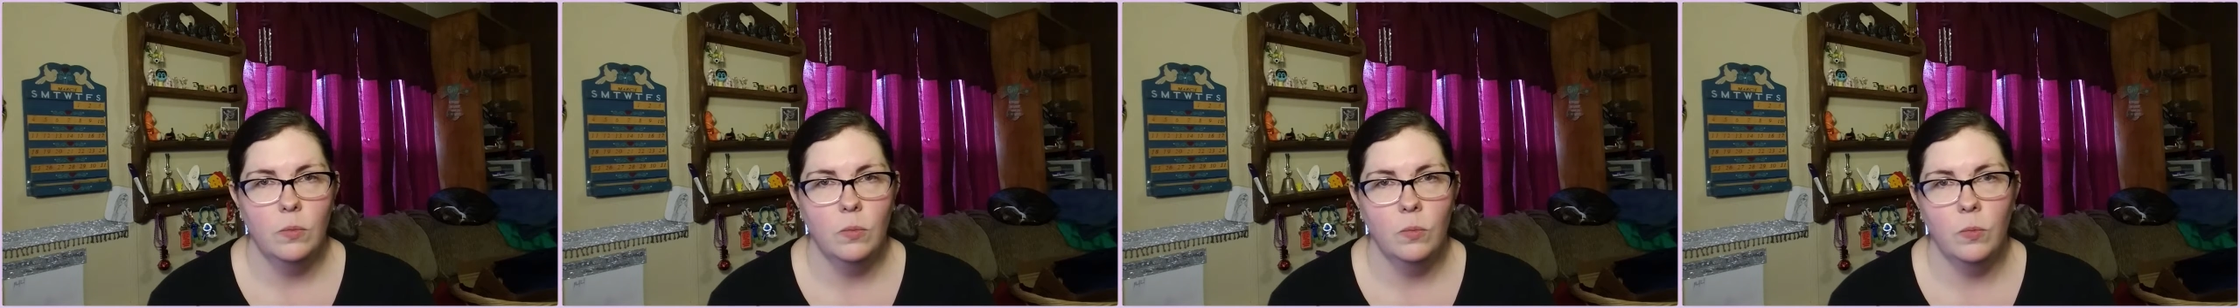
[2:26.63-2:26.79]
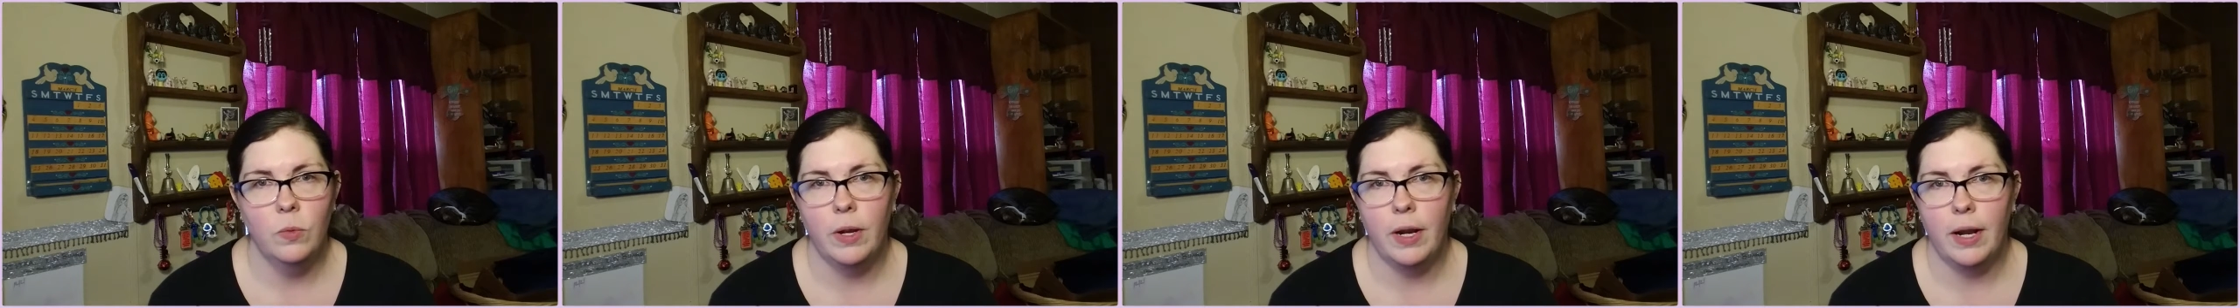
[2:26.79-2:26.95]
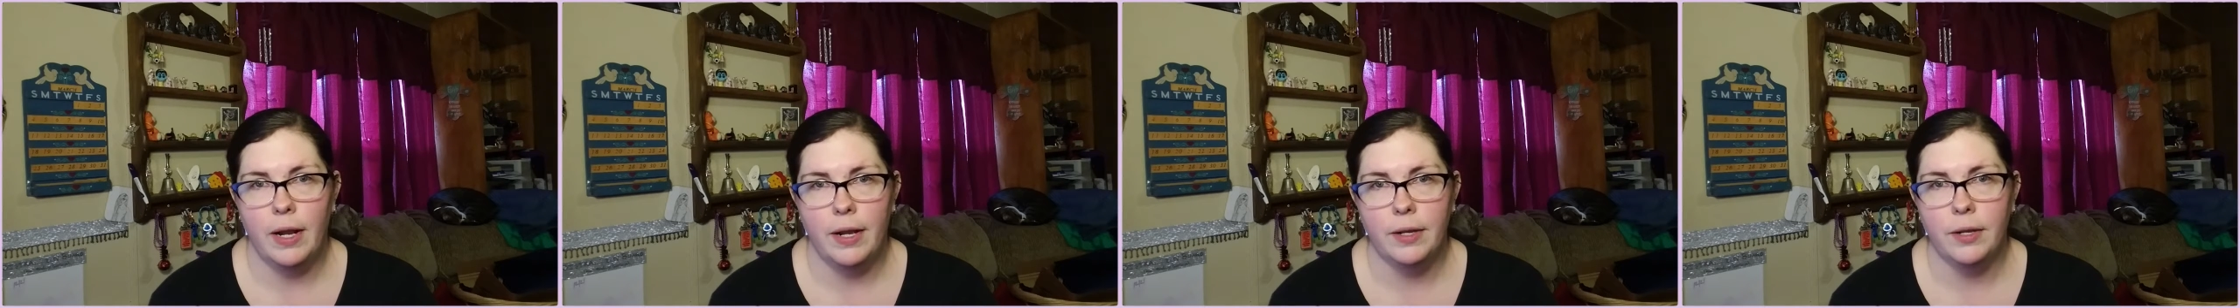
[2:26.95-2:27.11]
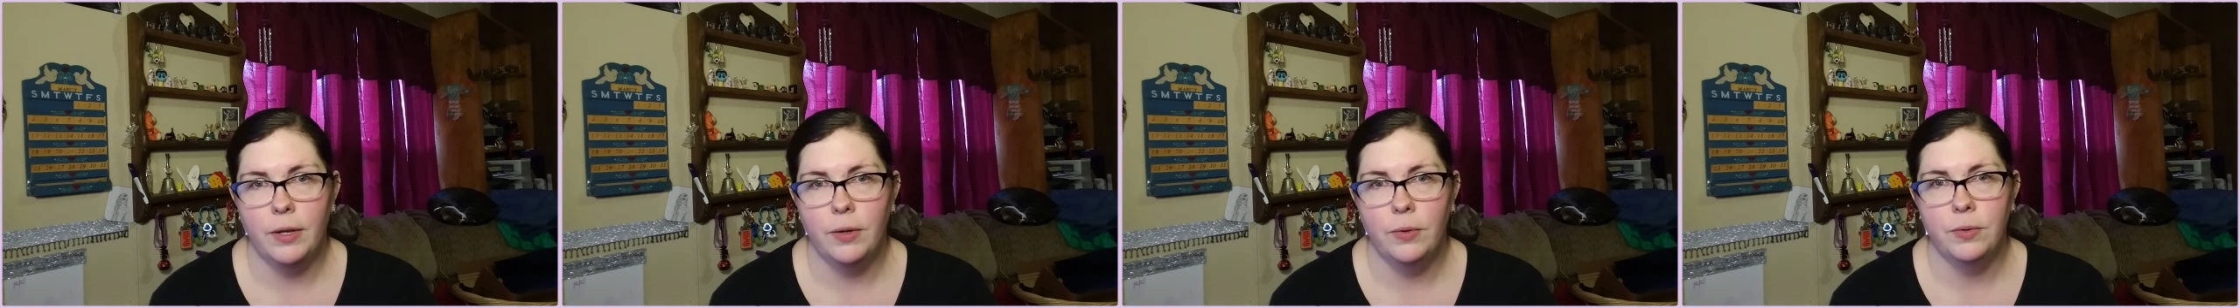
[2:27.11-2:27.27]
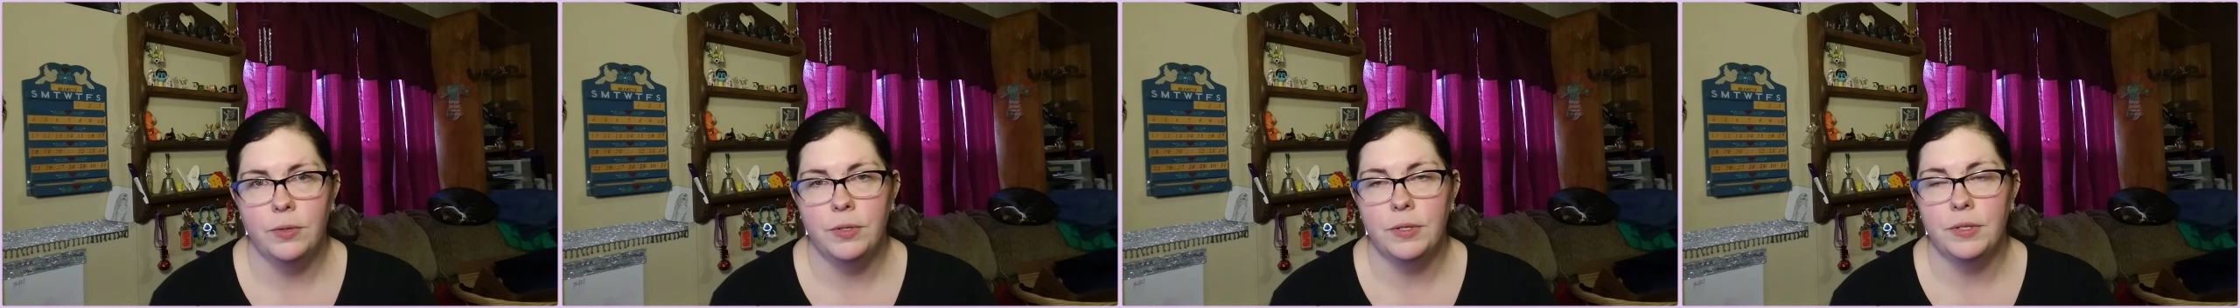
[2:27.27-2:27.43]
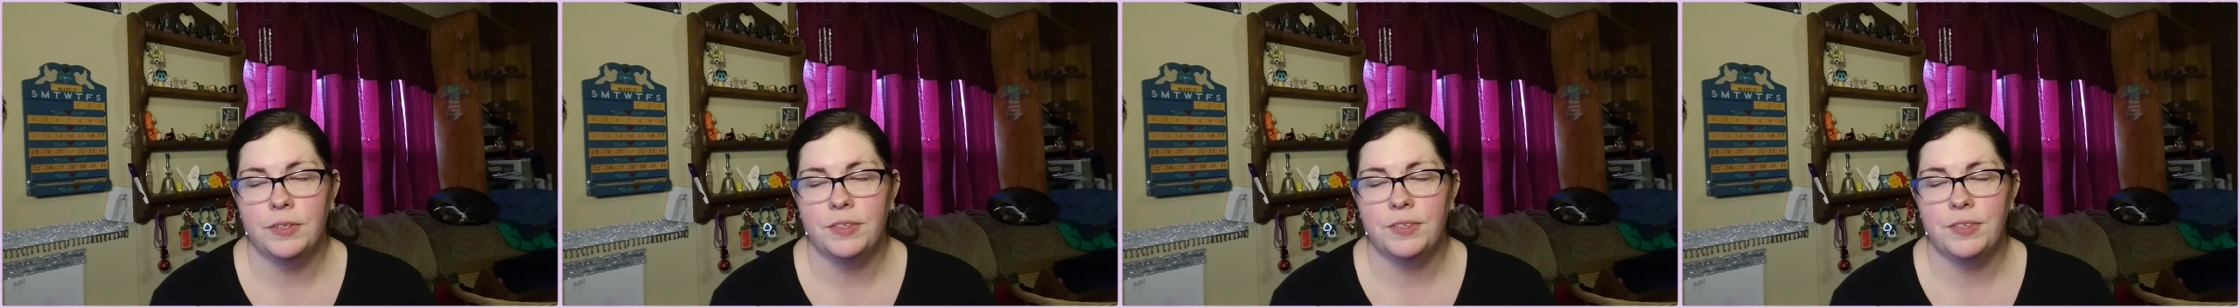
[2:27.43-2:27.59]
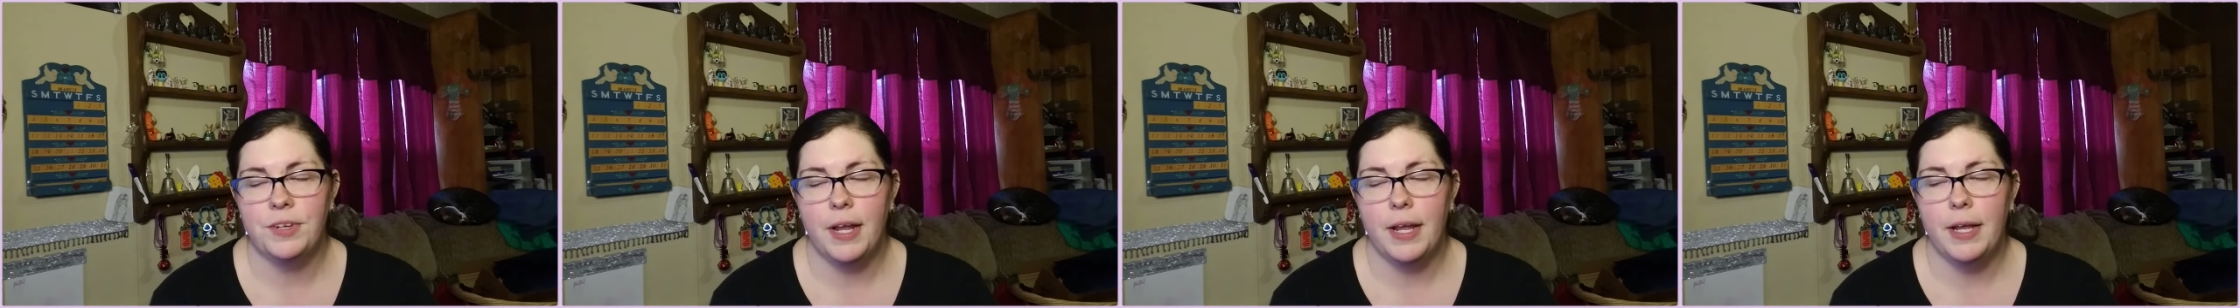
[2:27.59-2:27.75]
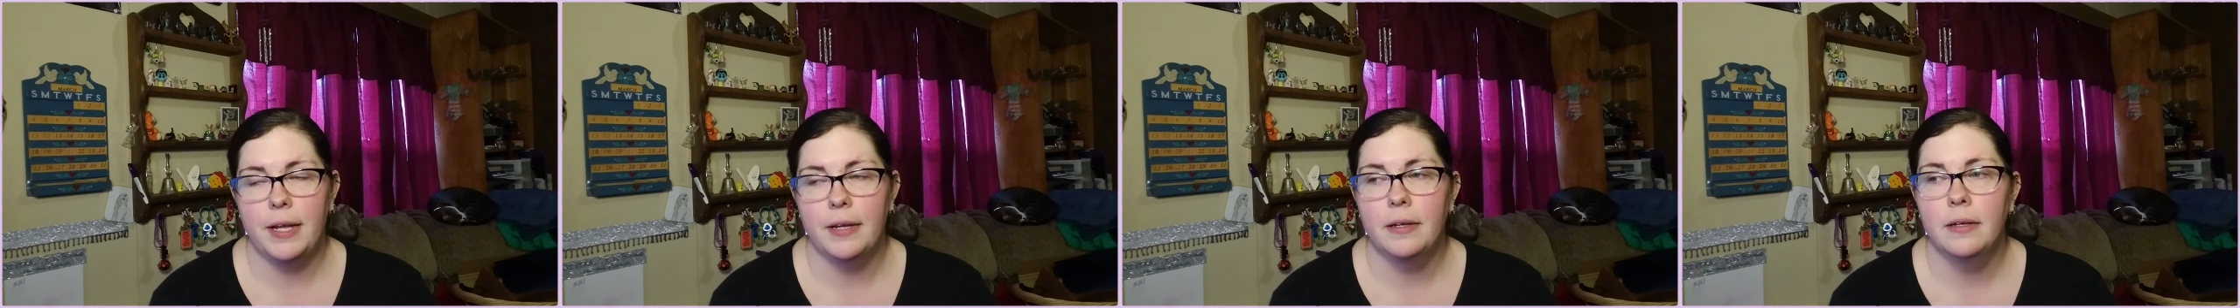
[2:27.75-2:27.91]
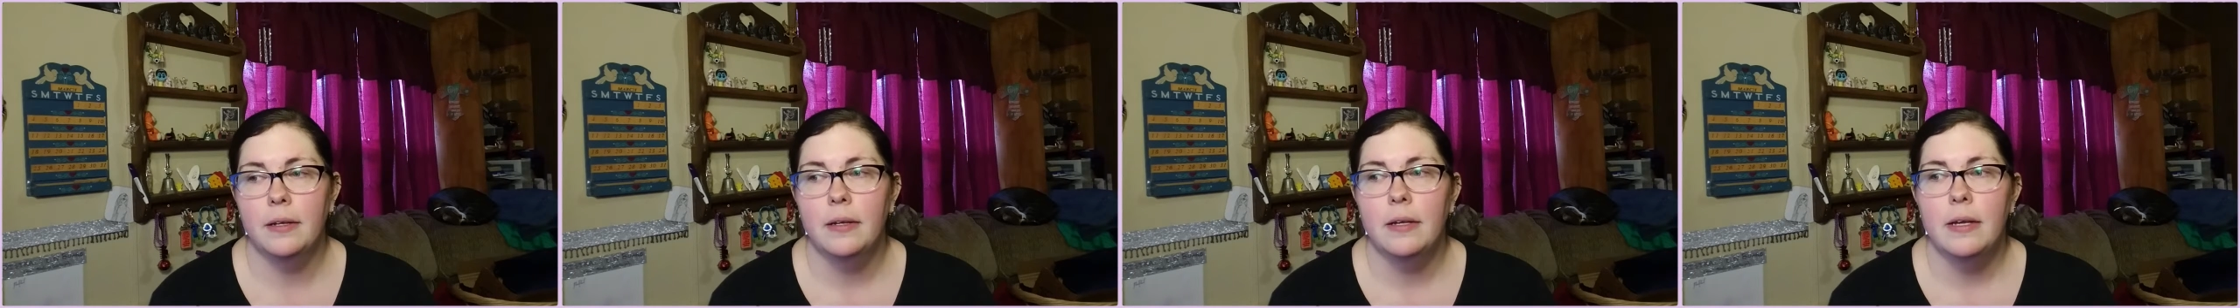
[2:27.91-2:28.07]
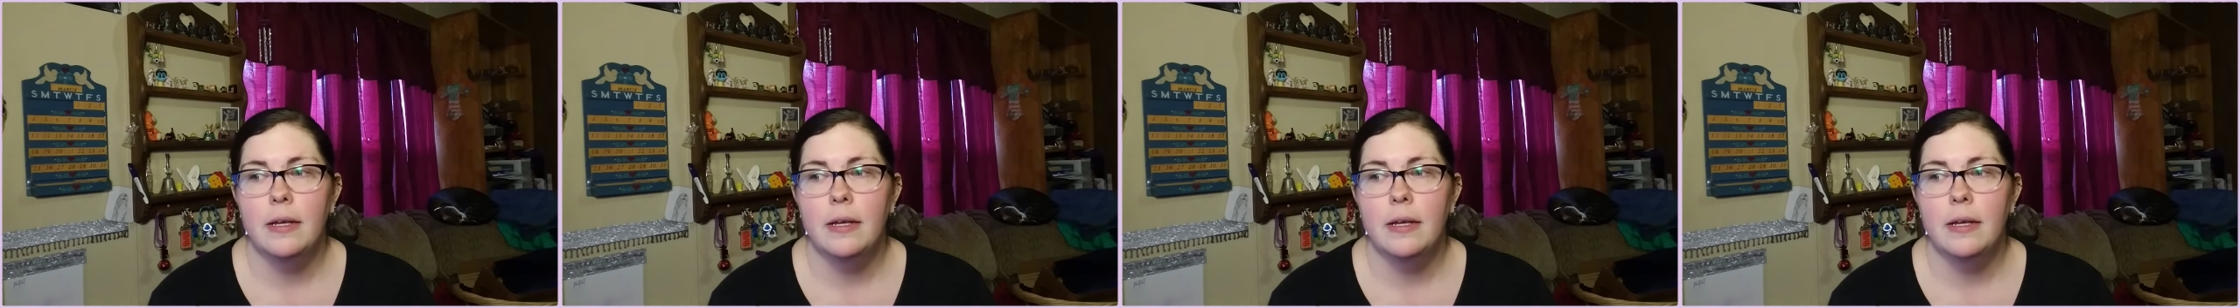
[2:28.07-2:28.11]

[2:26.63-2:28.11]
when I go to snack.